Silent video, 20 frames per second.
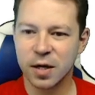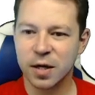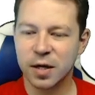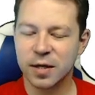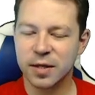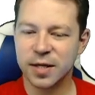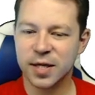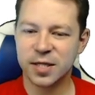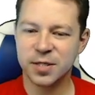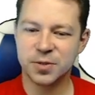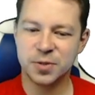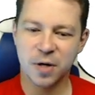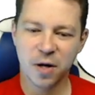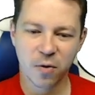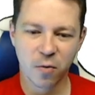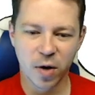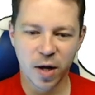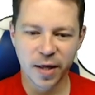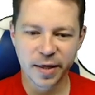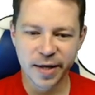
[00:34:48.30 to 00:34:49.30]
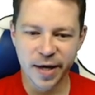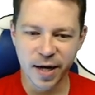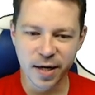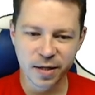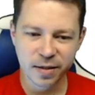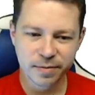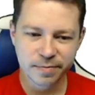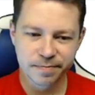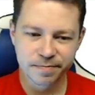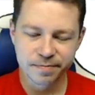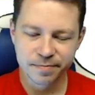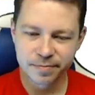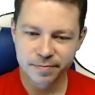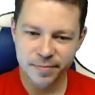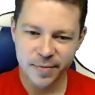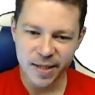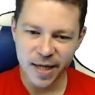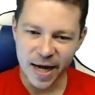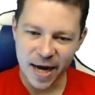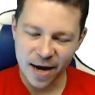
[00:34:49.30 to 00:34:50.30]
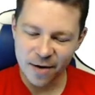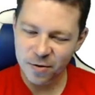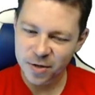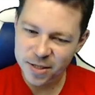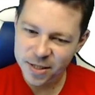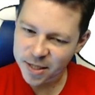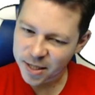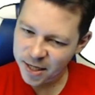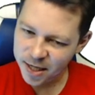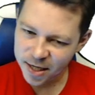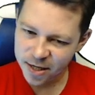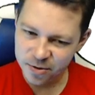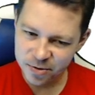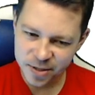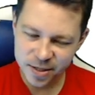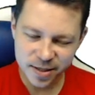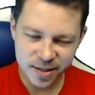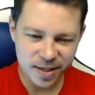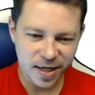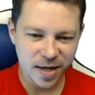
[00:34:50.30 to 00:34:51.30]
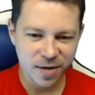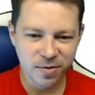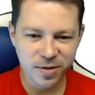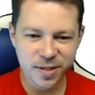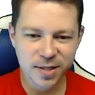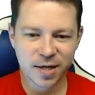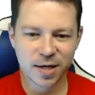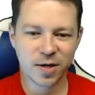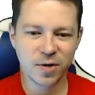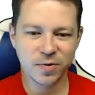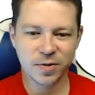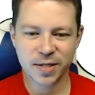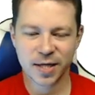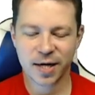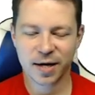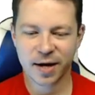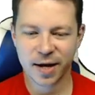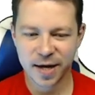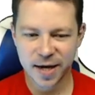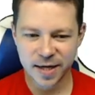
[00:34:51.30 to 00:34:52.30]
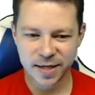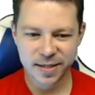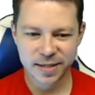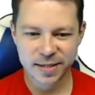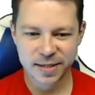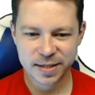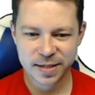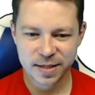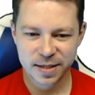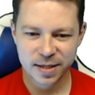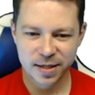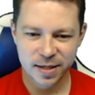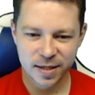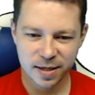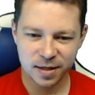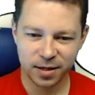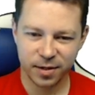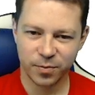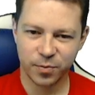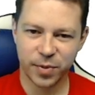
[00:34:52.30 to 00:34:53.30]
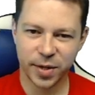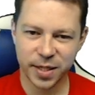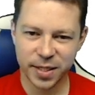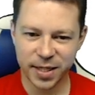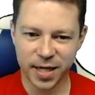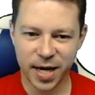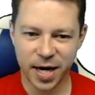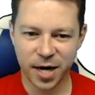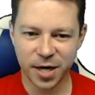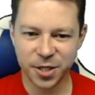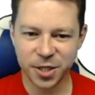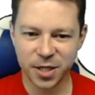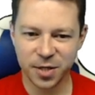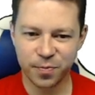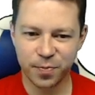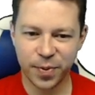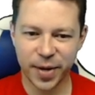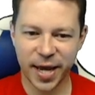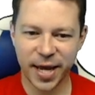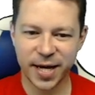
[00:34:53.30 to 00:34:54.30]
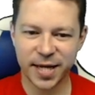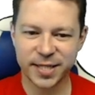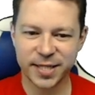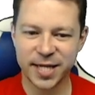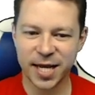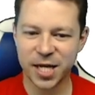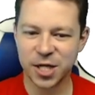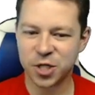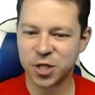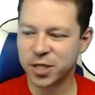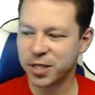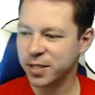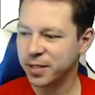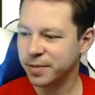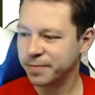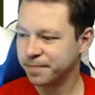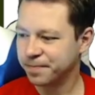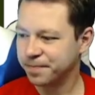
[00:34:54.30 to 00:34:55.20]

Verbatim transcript: That's very well done. I was close. I was close there, guys. But Argine paid attention.